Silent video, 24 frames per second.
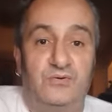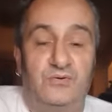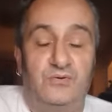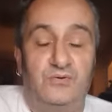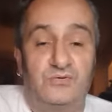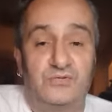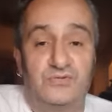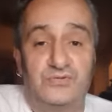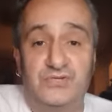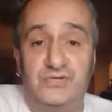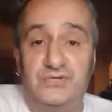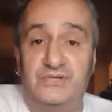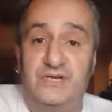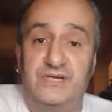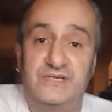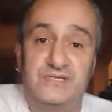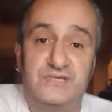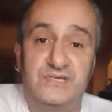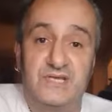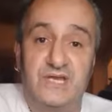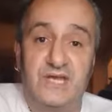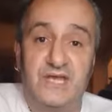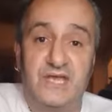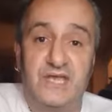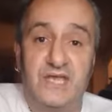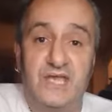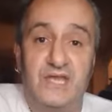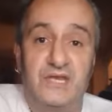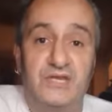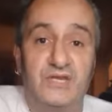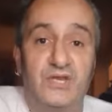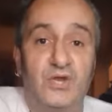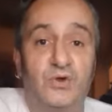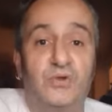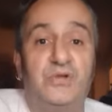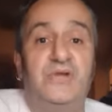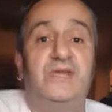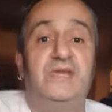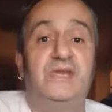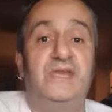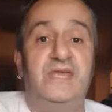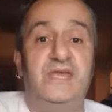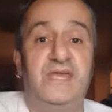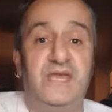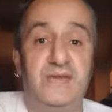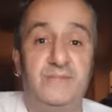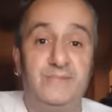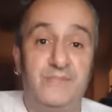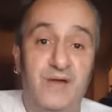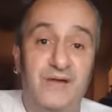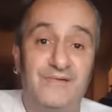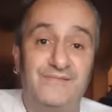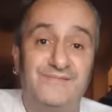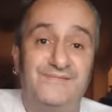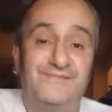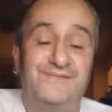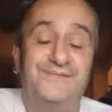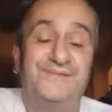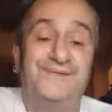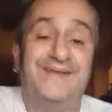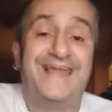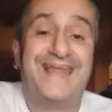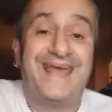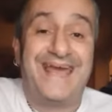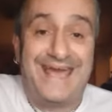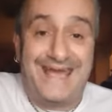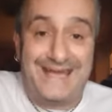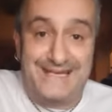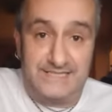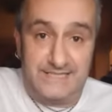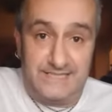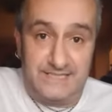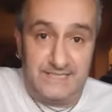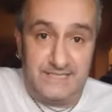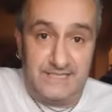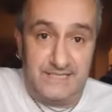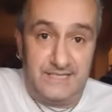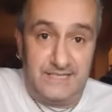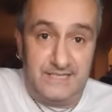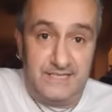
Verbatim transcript: or should I say, knocking him flat,